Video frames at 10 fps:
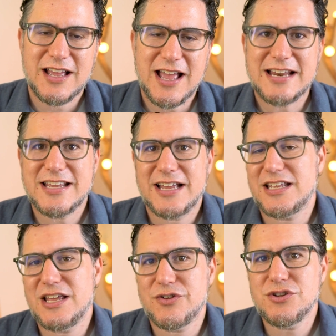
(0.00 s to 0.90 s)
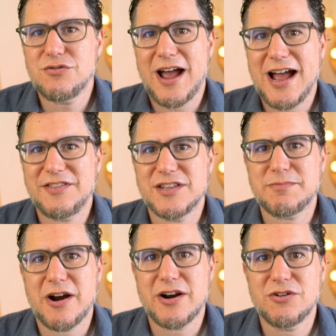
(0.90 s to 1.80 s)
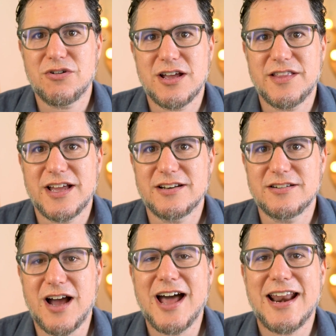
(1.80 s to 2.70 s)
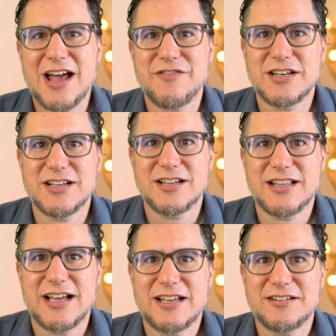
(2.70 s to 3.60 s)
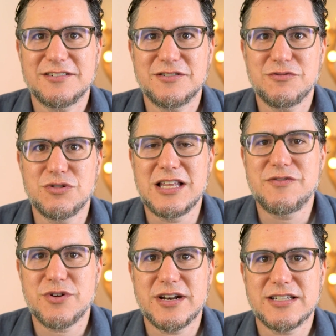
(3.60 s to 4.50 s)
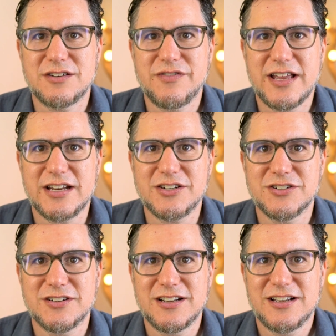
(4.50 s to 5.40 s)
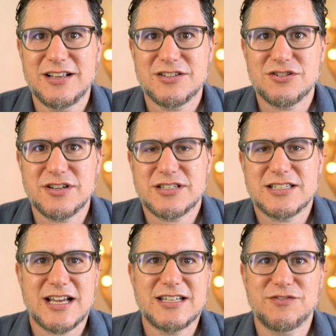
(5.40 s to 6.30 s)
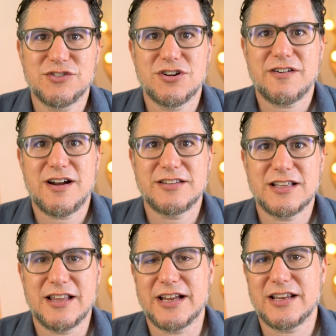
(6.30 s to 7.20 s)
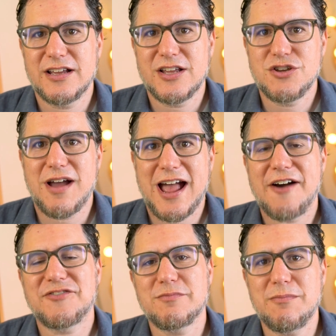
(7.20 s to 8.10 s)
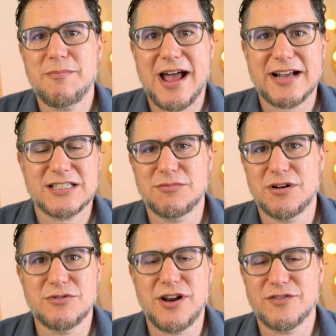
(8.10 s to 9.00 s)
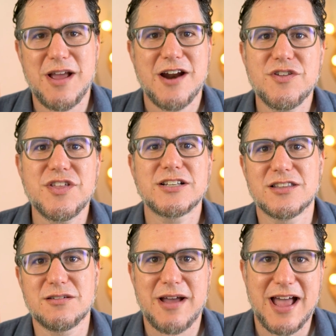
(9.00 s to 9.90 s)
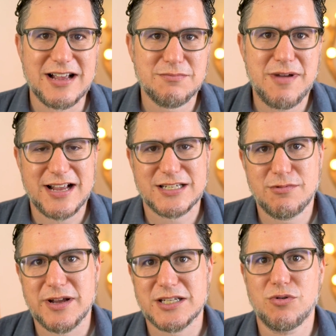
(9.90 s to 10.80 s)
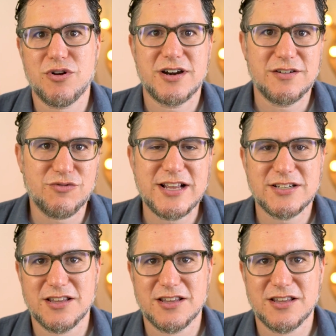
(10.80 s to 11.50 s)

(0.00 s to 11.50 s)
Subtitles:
And yet even you had this paranoia that not having done that would leave you at a disadvantage. So there's this idea floating around that like you have to be maximum, you have to be everything to the maximum exploitative, raise all